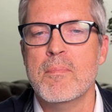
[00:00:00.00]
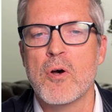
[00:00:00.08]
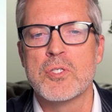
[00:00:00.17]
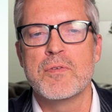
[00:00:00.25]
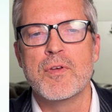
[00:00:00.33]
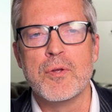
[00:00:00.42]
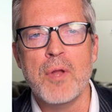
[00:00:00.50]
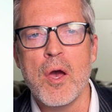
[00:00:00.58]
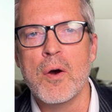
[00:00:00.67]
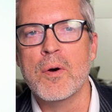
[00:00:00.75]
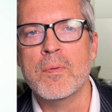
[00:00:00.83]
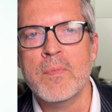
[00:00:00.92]
most of you
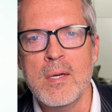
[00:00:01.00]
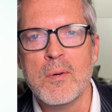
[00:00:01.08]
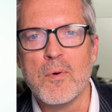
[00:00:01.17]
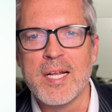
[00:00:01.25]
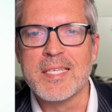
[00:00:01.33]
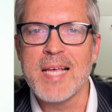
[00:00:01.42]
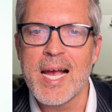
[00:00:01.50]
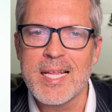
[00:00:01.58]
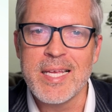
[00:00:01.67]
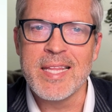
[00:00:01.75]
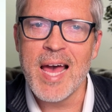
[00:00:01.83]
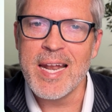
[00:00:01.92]
know what
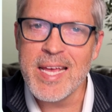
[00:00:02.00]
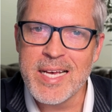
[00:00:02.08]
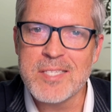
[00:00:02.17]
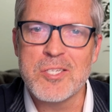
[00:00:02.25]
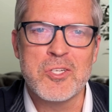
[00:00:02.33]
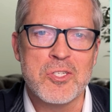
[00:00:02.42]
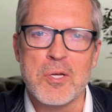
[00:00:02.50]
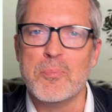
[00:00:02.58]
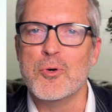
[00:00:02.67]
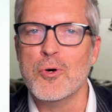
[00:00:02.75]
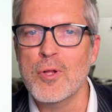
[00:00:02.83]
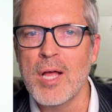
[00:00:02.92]
exactly that is. It's just a
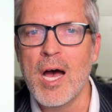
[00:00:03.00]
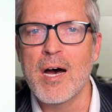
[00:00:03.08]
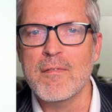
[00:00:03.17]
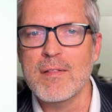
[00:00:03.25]
pool of